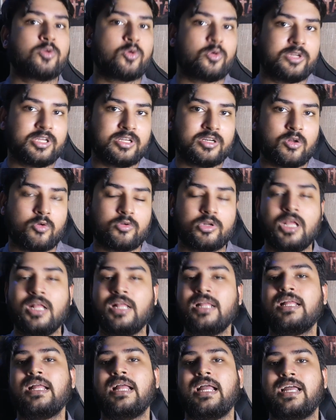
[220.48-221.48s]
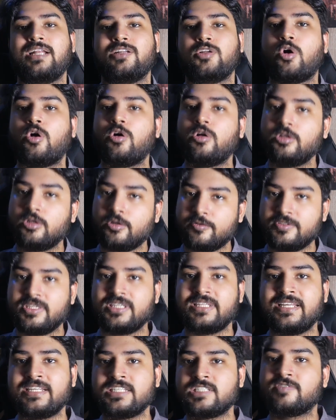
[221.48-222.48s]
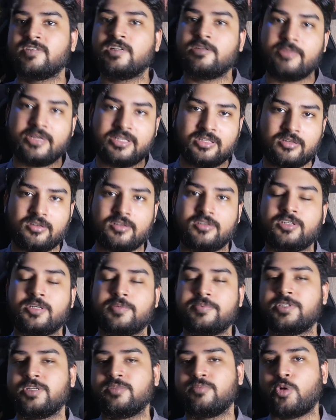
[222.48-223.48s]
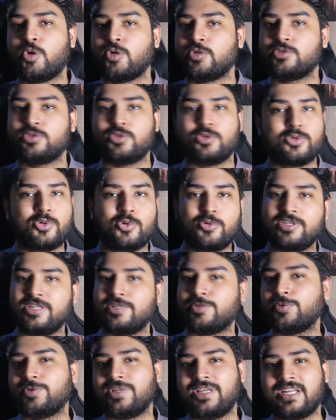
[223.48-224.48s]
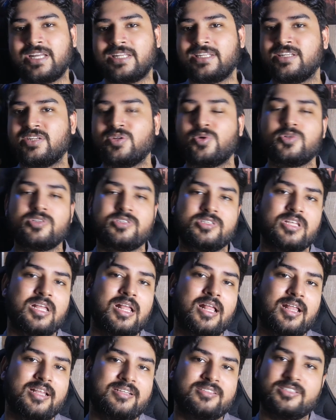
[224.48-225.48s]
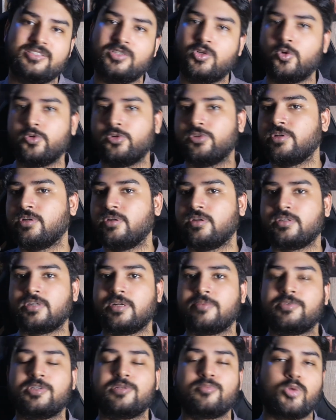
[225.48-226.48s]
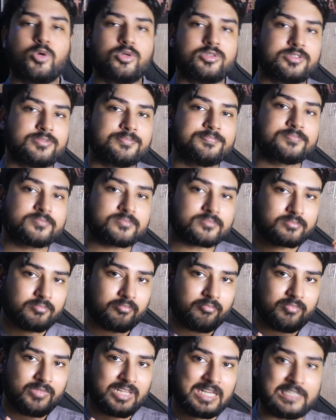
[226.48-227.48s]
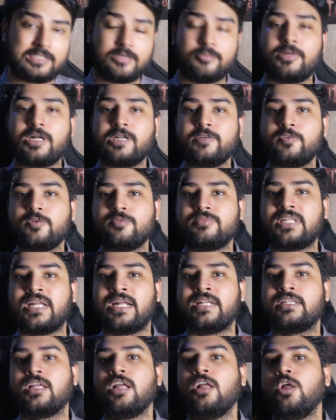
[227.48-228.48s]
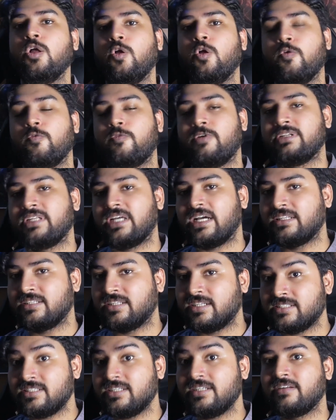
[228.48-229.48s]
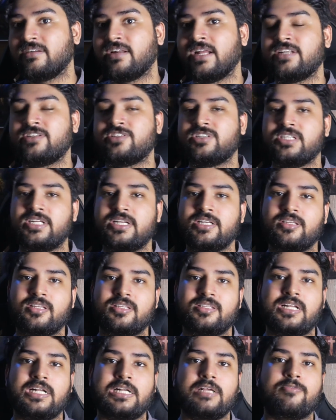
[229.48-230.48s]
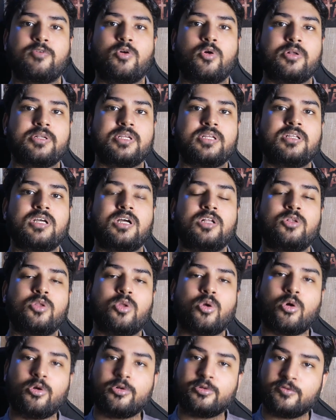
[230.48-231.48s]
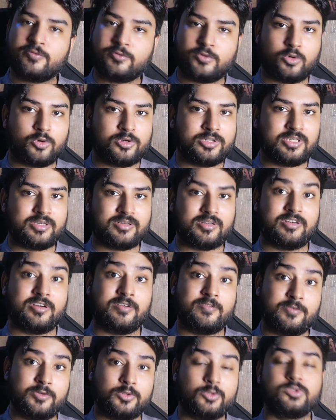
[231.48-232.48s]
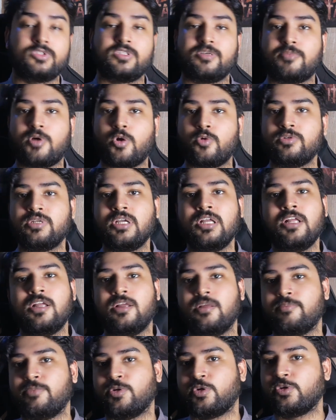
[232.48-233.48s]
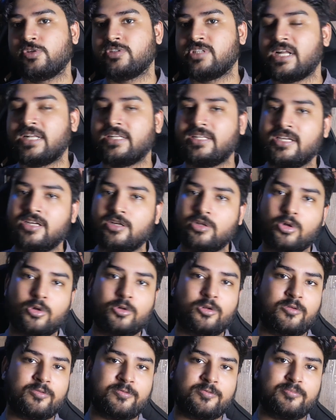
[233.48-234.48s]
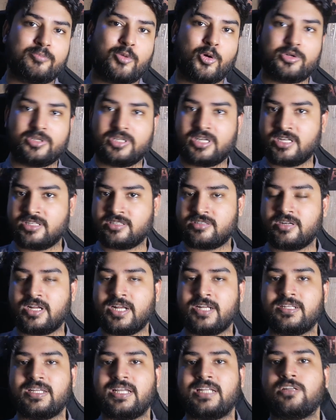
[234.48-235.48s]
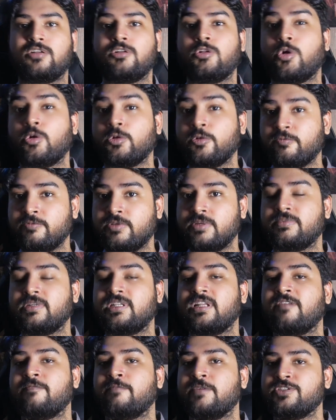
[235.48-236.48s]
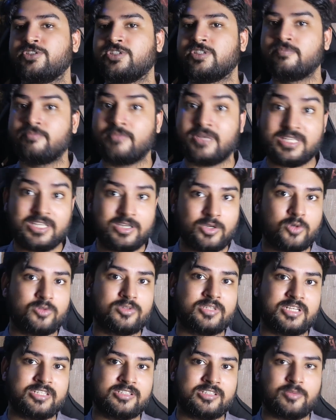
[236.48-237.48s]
coding round. And all of the links will be in the description box, so don't need to take any notes. Just go to the description box. And apart from that, another great sheet that I've gotten a lot of good reviews about, because I take a lot of podcasts, right? And a lot of people have mentioned many good things